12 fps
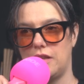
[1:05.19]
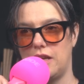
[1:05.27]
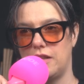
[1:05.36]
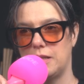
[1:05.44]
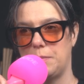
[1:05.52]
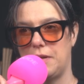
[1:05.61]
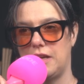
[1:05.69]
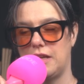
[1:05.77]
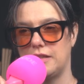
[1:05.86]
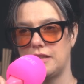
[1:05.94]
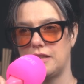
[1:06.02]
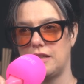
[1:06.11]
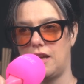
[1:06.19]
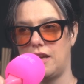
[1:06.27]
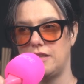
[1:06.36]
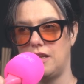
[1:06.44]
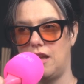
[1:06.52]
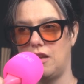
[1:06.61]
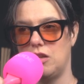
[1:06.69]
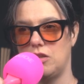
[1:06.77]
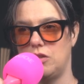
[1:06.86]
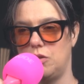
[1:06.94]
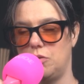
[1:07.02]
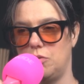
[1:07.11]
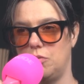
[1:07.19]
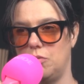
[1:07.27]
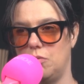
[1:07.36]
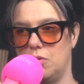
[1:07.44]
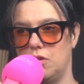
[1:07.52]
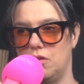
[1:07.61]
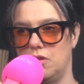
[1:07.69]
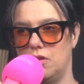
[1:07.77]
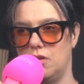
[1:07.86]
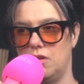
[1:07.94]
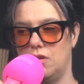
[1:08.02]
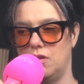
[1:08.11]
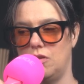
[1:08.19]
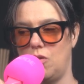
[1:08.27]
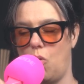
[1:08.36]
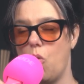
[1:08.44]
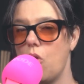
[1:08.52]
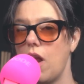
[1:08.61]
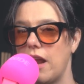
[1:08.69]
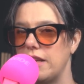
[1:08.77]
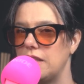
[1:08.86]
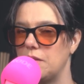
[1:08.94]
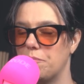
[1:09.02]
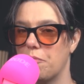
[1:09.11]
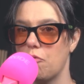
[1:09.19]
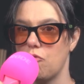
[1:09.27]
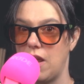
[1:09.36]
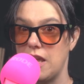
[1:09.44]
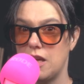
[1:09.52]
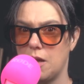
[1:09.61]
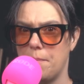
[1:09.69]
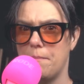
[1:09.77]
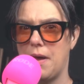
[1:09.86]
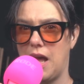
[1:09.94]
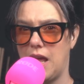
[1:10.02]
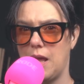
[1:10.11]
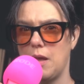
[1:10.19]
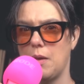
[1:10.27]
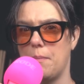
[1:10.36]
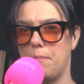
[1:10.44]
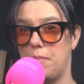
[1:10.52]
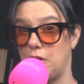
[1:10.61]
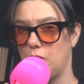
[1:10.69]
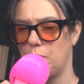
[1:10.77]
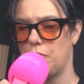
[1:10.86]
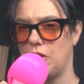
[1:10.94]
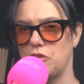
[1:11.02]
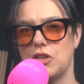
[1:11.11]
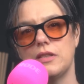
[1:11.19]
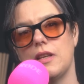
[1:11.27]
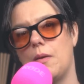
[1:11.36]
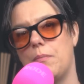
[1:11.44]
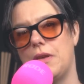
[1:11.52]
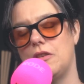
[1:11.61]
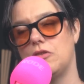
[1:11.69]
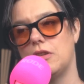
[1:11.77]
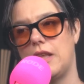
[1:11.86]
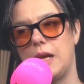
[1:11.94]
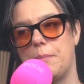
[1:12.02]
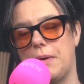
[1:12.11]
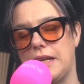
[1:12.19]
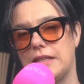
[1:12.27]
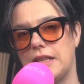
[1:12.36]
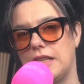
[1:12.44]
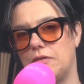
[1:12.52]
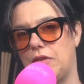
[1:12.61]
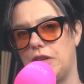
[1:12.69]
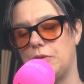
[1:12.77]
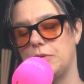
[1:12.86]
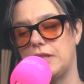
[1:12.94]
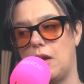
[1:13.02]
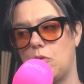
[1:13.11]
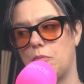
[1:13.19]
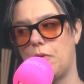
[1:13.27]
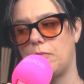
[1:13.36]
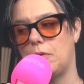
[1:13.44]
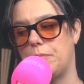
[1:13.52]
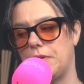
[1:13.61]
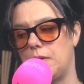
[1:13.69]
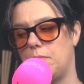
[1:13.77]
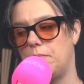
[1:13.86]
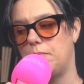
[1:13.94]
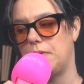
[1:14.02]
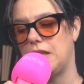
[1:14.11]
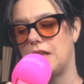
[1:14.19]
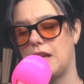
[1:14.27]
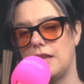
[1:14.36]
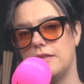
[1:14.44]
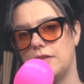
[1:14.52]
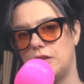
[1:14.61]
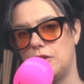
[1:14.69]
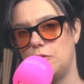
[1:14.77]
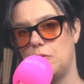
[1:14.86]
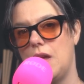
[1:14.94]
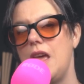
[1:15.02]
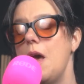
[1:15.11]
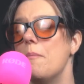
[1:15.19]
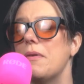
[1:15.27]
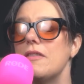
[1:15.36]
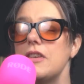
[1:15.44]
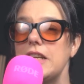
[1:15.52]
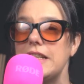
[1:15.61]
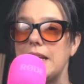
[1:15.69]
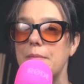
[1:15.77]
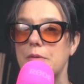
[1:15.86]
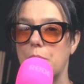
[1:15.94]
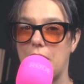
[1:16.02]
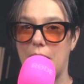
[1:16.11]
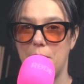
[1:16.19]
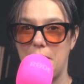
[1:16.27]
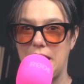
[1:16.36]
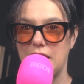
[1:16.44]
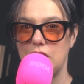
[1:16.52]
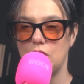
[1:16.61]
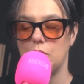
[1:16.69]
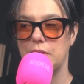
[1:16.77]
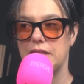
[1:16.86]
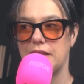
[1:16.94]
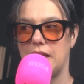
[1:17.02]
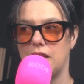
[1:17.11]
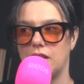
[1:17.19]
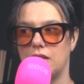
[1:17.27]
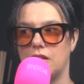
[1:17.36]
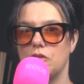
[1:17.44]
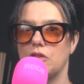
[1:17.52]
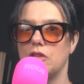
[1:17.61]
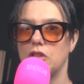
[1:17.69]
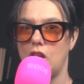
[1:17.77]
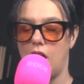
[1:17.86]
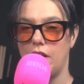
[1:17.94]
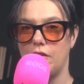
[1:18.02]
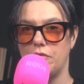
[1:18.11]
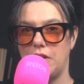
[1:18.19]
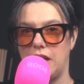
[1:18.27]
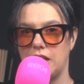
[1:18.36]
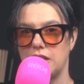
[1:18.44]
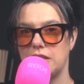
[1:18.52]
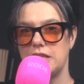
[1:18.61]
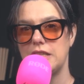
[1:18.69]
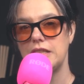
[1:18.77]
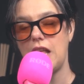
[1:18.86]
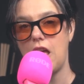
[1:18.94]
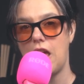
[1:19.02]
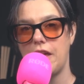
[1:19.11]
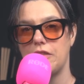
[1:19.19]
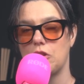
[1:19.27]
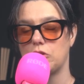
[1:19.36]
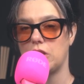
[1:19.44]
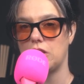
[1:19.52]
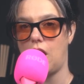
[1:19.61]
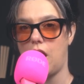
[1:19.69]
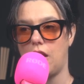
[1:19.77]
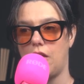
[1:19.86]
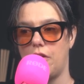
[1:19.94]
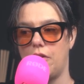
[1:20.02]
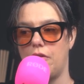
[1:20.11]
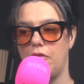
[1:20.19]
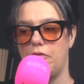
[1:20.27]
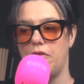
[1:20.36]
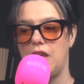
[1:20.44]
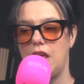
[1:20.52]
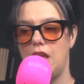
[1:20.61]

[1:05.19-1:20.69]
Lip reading: like this because I tend to, or I need to break my bigger projects up into like bite-sized videos. That would probably be nice too. But a lot of times what I make, it's like there's a lot of like design. There's a lot of